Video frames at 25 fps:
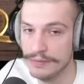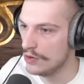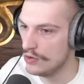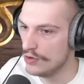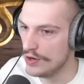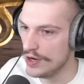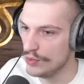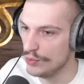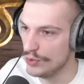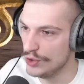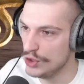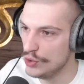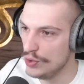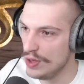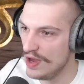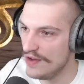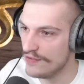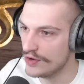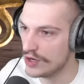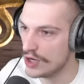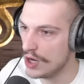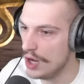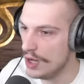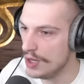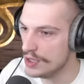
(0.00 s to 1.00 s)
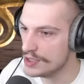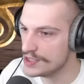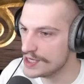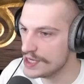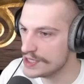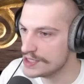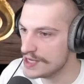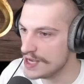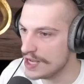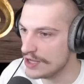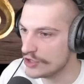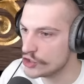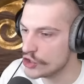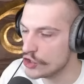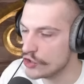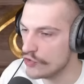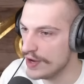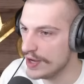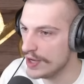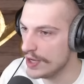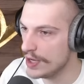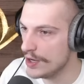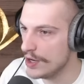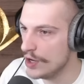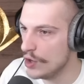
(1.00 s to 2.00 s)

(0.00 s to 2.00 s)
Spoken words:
Right, we do have cults as Alcharinga.